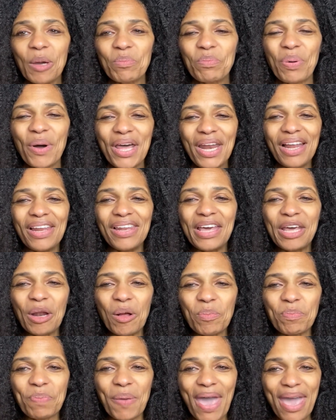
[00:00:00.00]
Put a
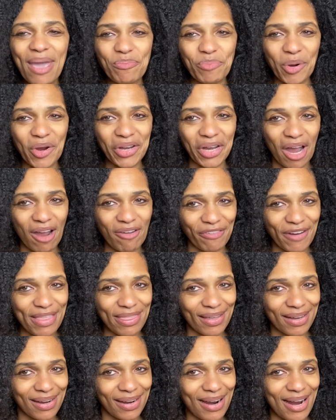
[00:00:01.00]
little paper covering
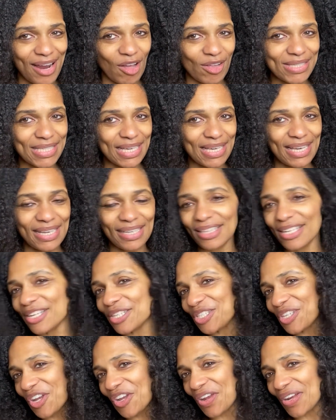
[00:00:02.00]
the kreyòl to
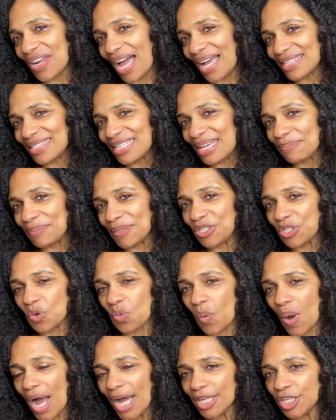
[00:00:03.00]
English so you're not tempted to
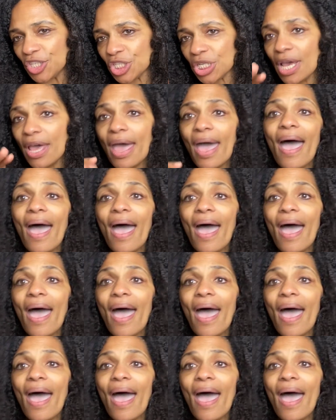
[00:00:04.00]
watch.